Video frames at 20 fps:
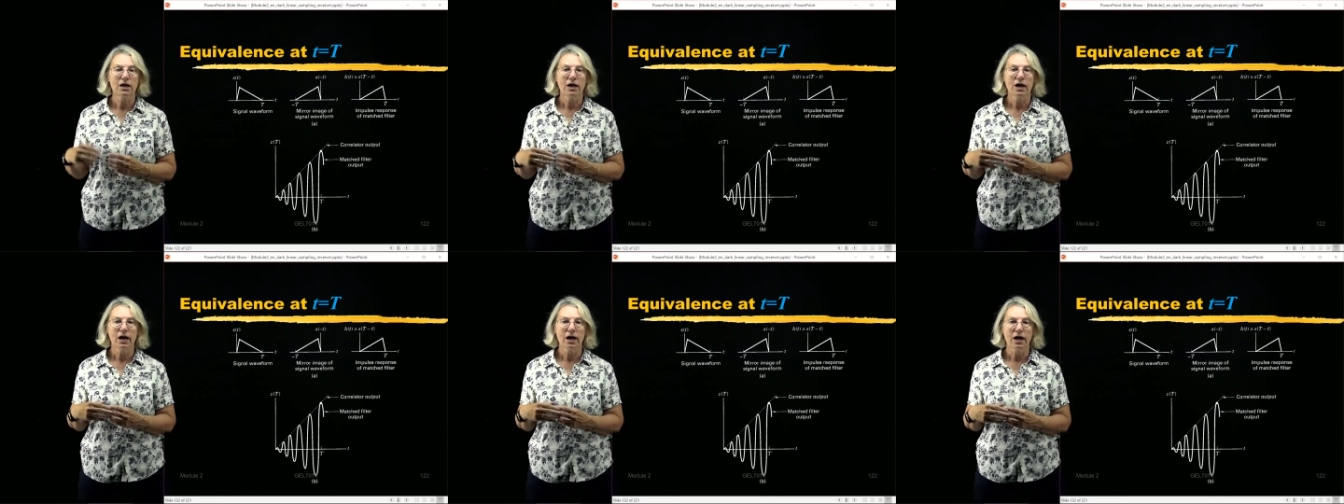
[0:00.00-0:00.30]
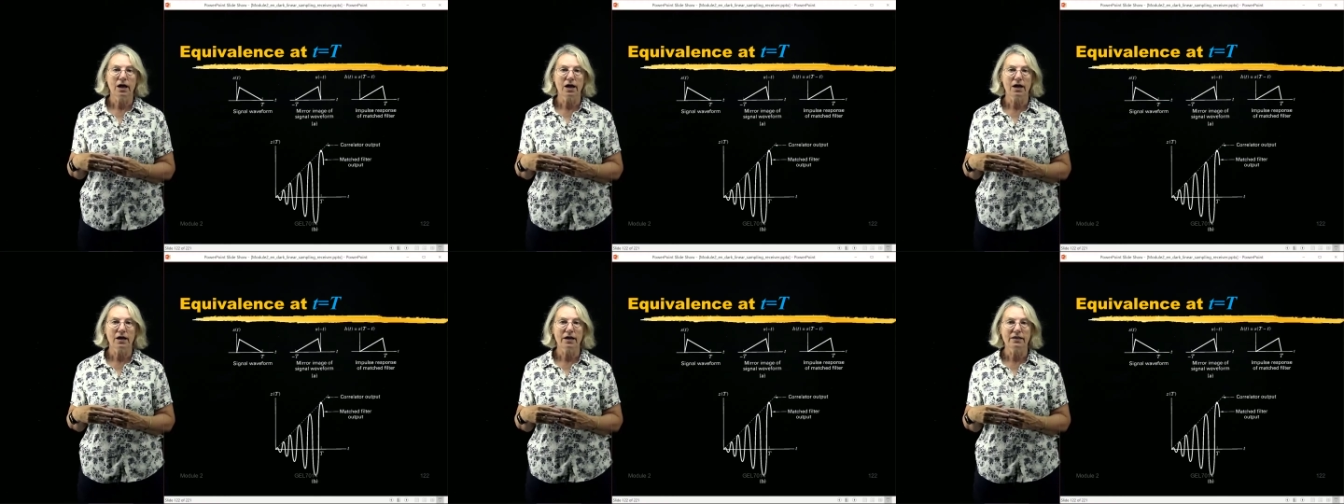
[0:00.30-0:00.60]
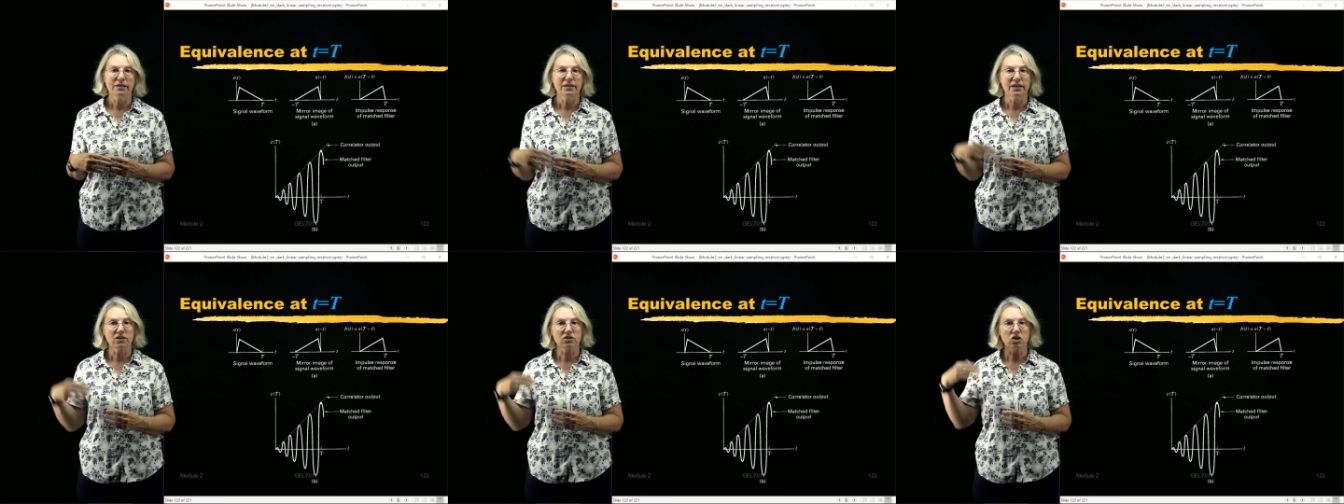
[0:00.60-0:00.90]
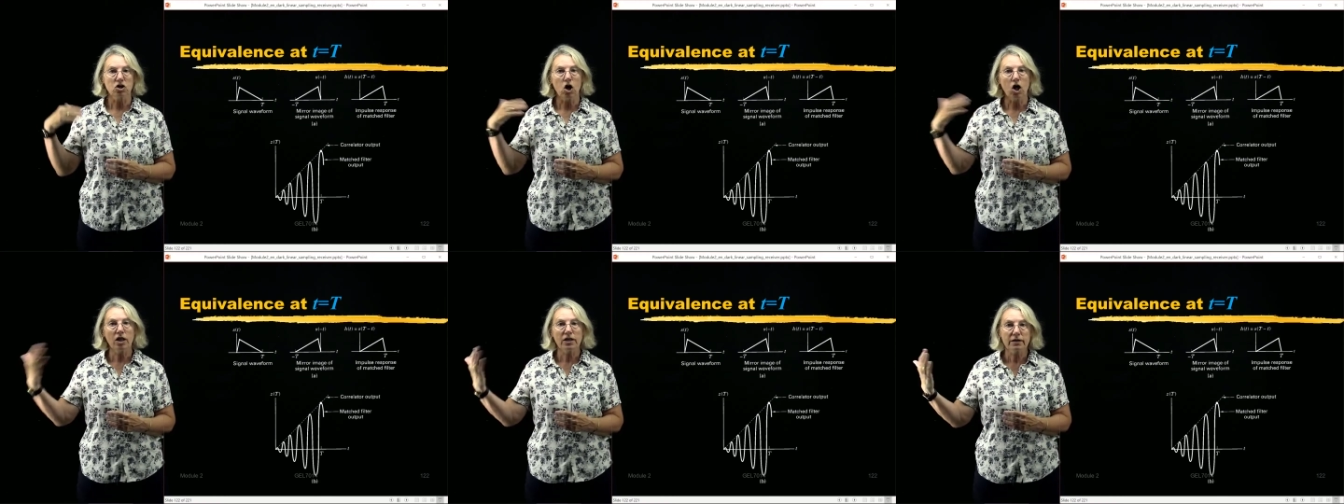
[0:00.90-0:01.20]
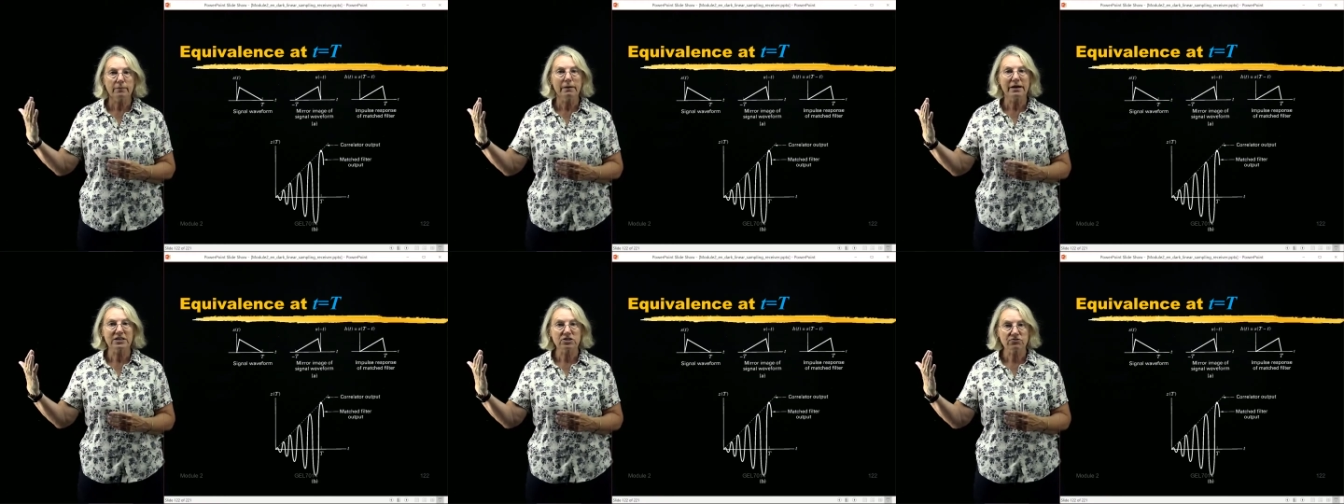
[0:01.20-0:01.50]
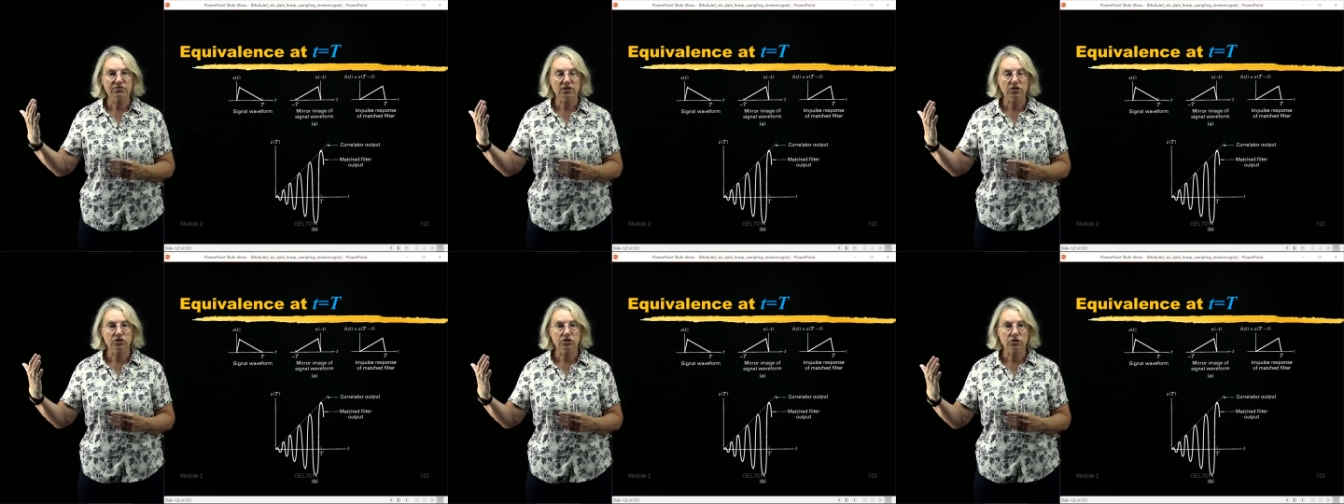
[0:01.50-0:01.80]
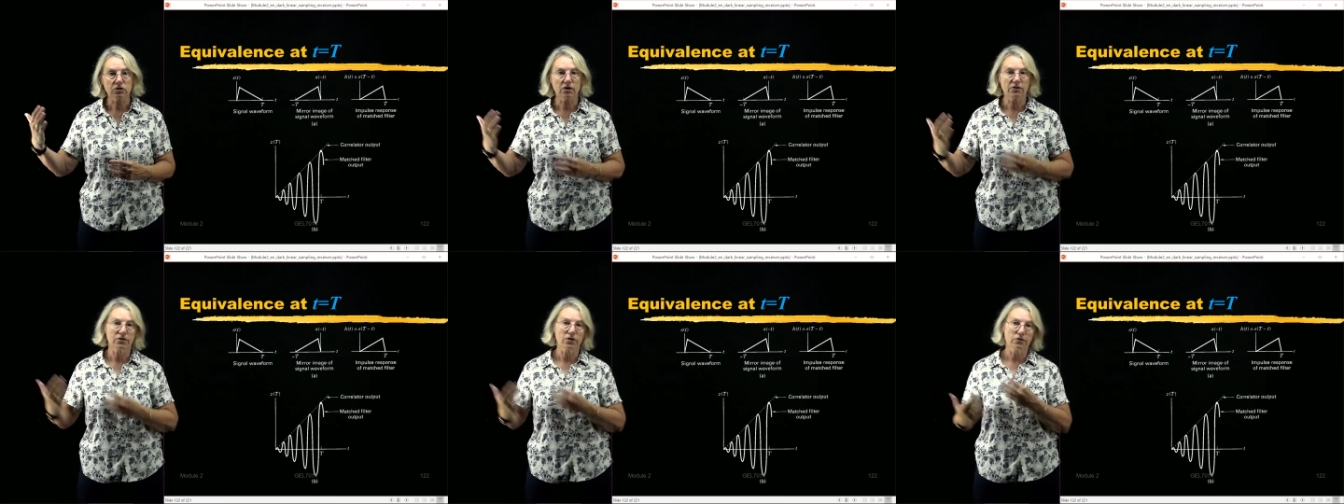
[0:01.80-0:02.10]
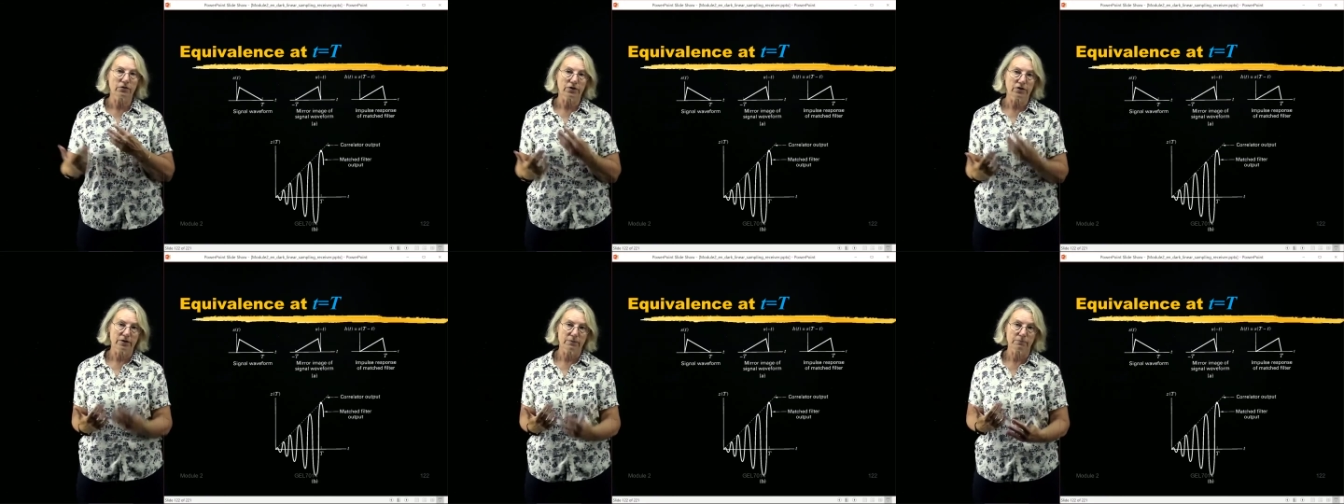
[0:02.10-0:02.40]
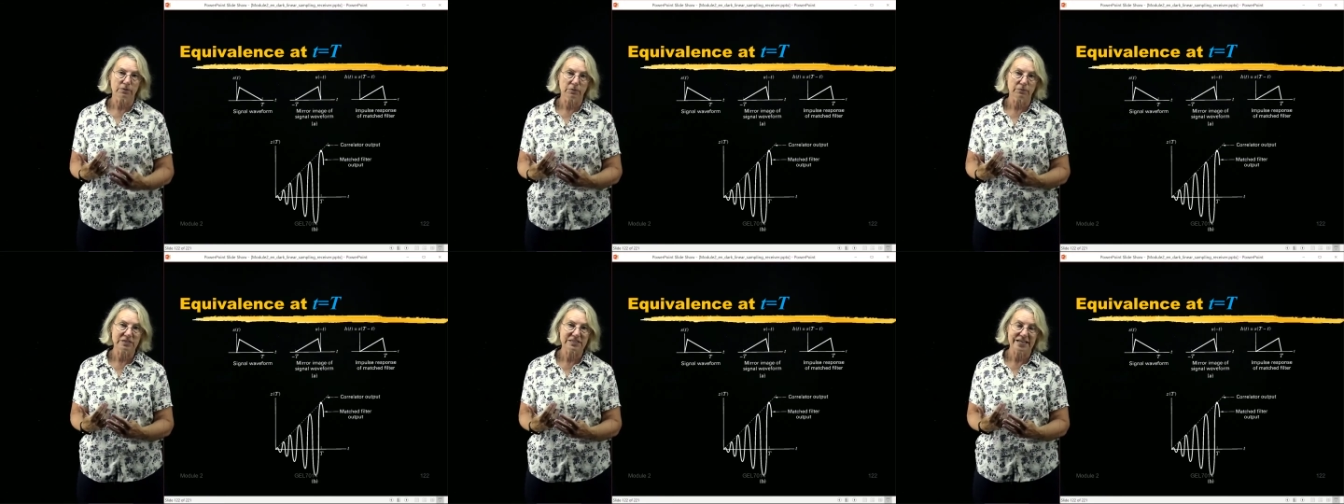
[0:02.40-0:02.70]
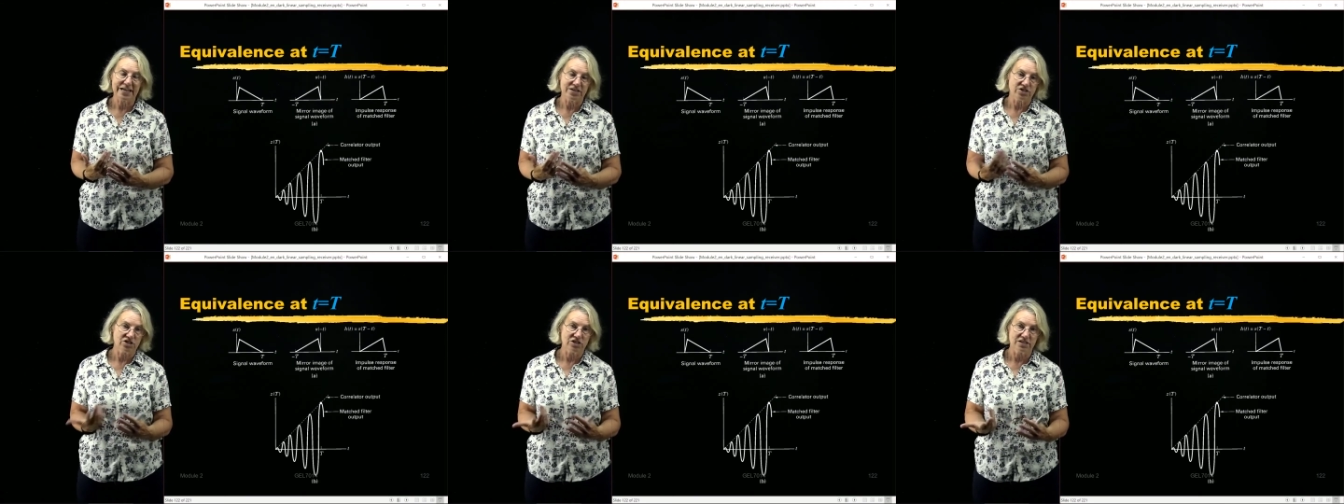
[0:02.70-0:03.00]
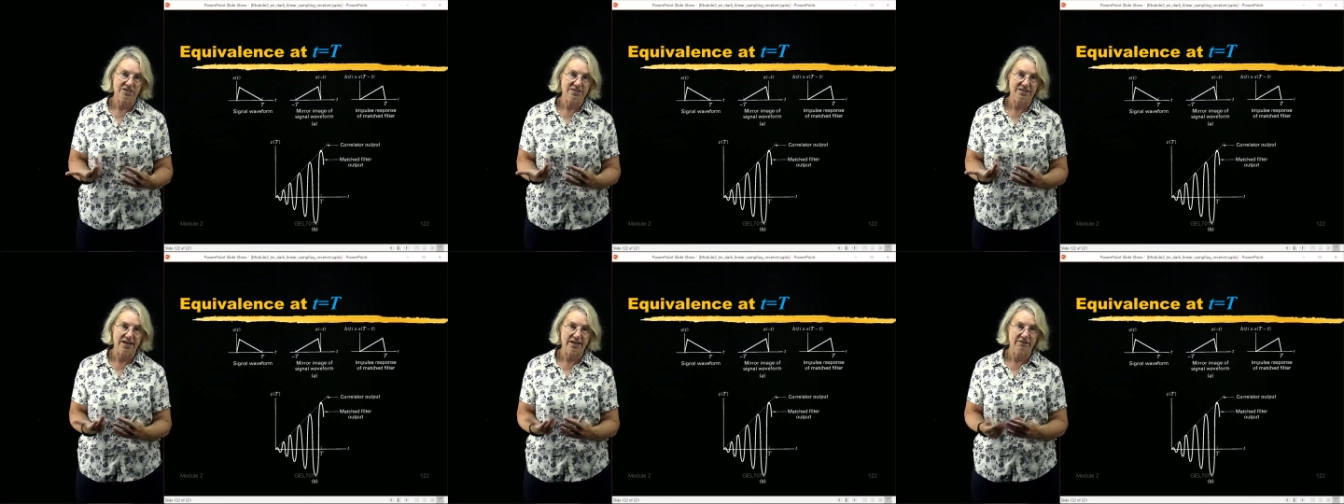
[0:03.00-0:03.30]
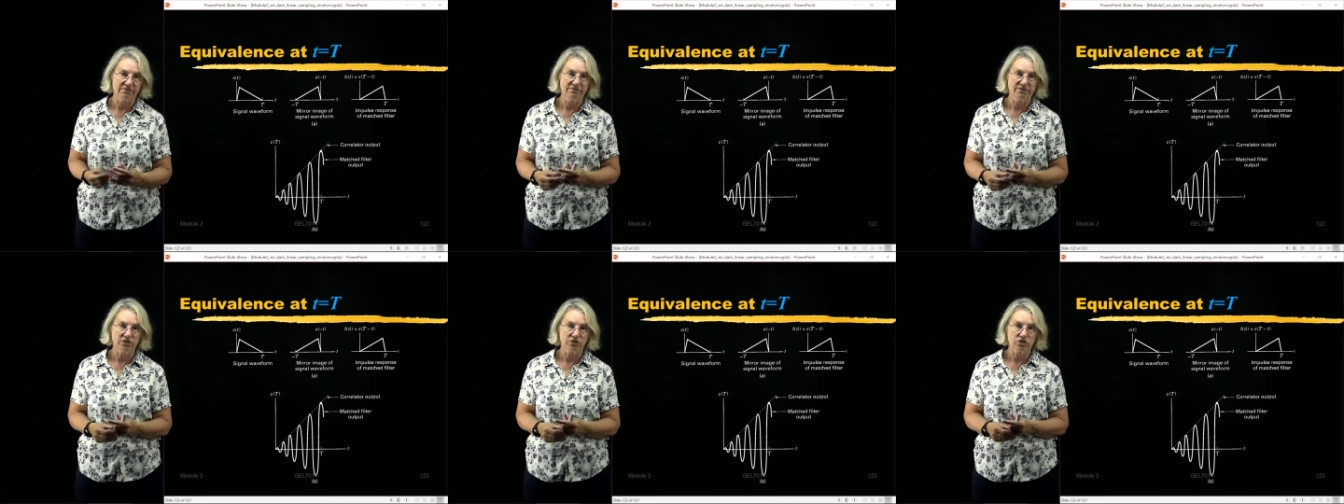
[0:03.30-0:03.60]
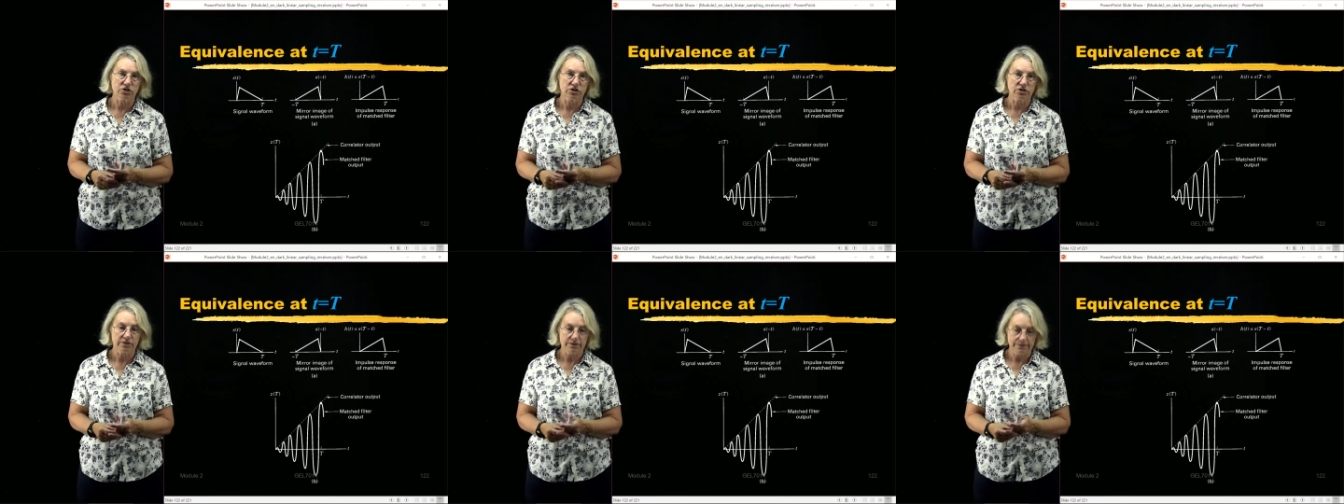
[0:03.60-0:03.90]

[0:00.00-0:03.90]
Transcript: and they'll call it a match filter although their implementation is not a filter.